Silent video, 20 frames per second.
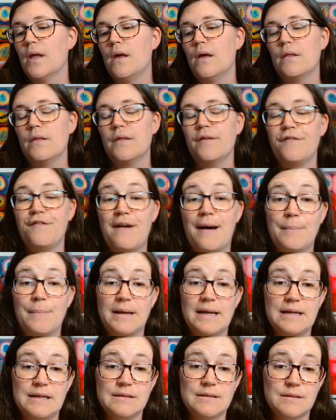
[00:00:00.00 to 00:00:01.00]
the
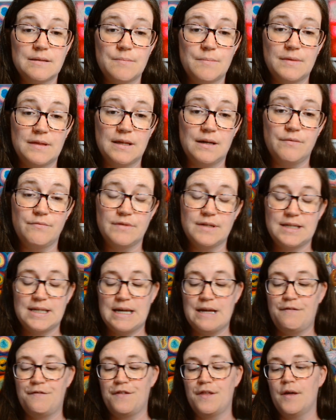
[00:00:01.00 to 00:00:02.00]
families that
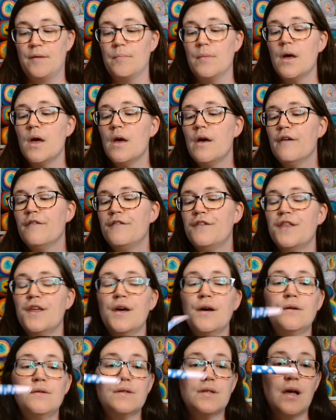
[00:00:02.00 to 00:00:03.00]
receive them. For
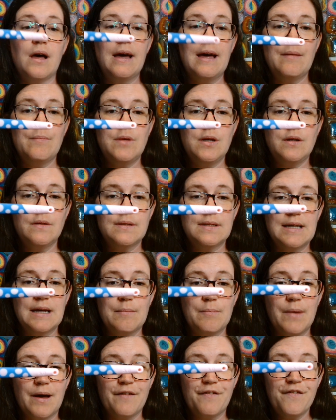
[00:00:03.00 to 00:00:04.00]
those, I am
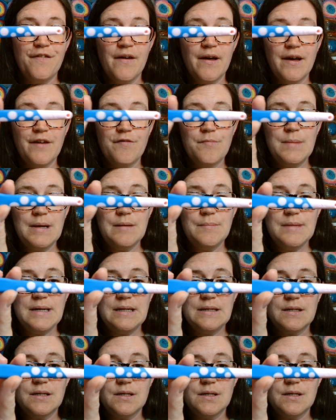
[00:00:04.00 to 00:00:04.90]
using my 5mm